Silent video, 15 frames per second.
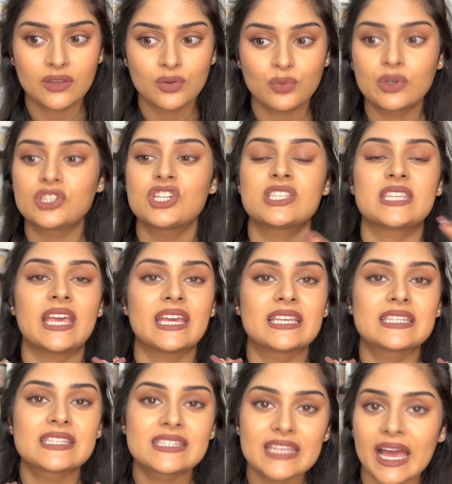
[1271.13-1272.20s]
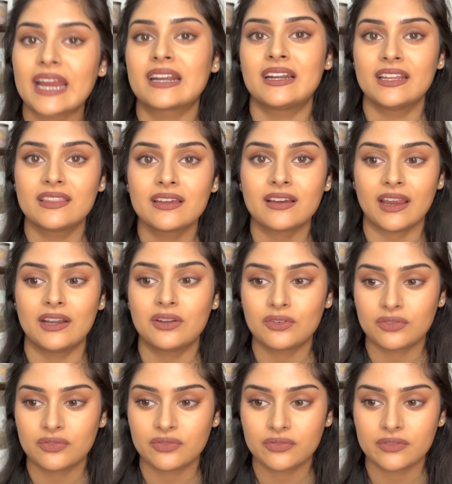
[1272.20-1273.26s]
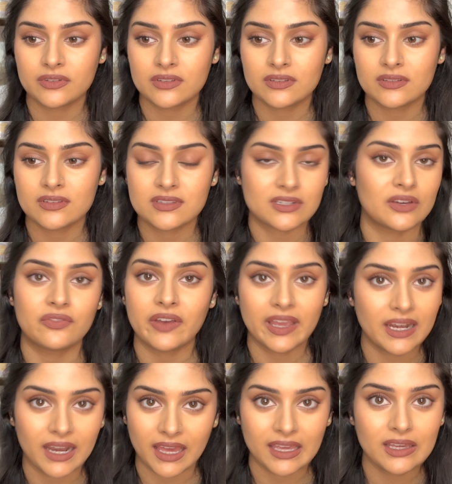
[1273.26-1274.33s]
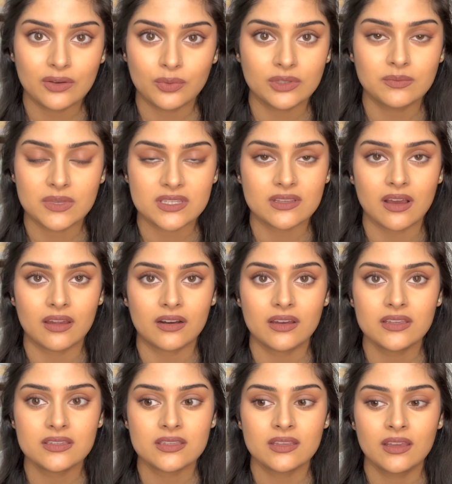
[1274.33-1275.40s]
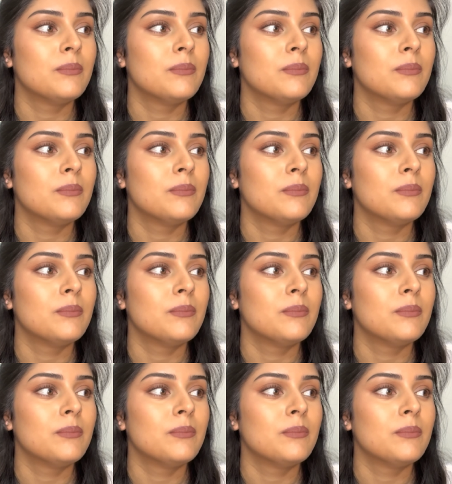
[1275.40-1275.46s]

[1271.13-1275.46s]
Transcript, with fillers: which is exactly the kind of stuff I like with mascaras.